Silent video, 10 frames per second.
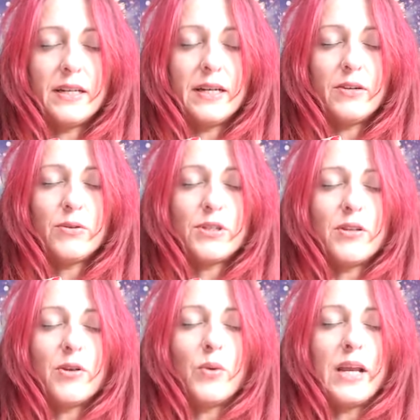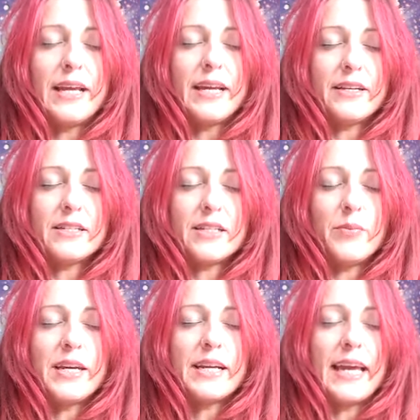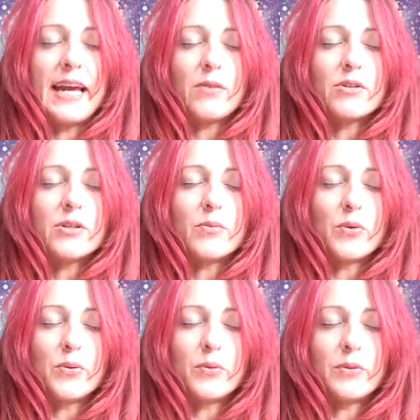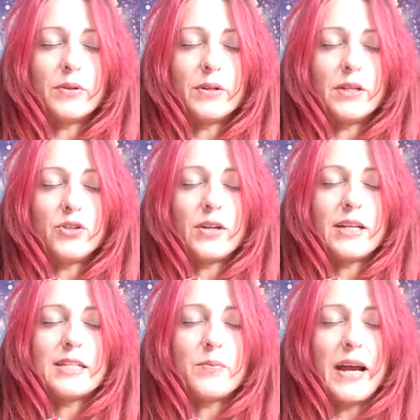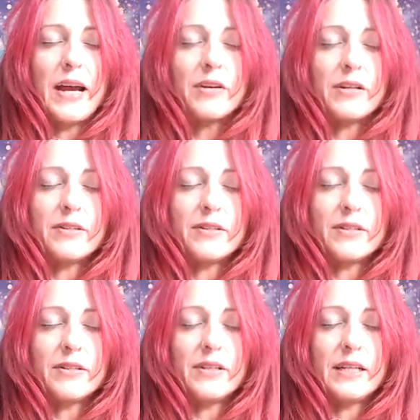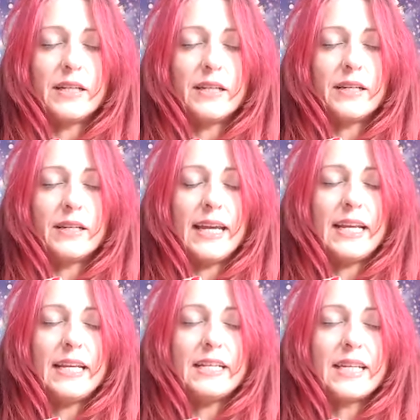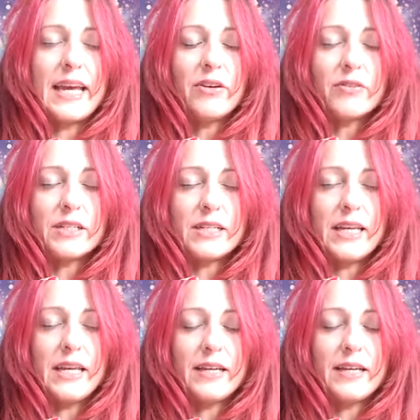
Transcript: And also the willingness to be accountable, transparent, in integrity,